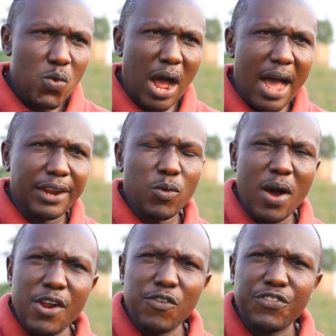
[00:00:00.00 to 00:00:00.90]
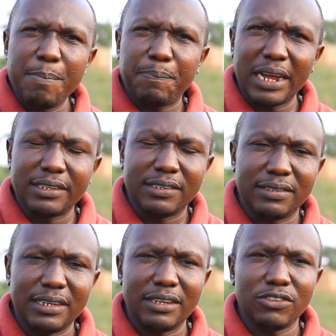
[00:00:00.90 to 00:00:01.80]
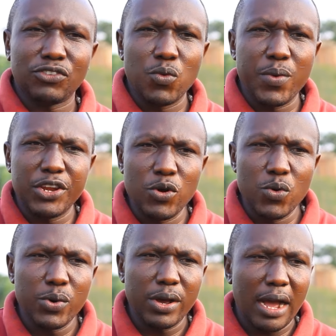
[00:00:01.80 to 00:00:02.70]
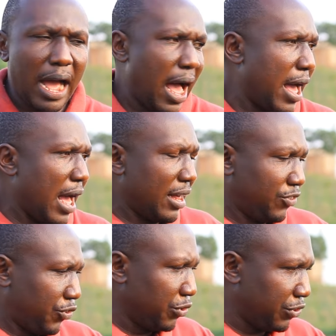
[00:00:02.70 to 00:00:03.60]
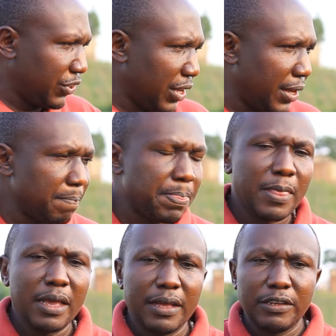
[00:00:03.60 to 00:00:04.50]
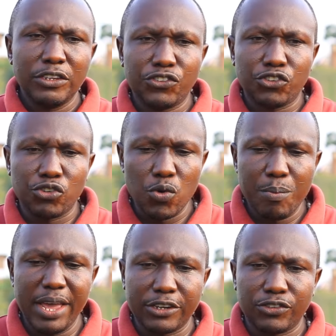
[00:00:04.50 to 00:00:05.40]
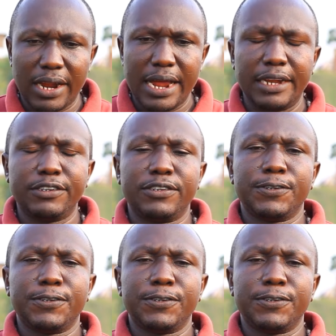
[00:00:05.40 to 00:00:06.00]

And one of the practices we do, as you see, is to make sure that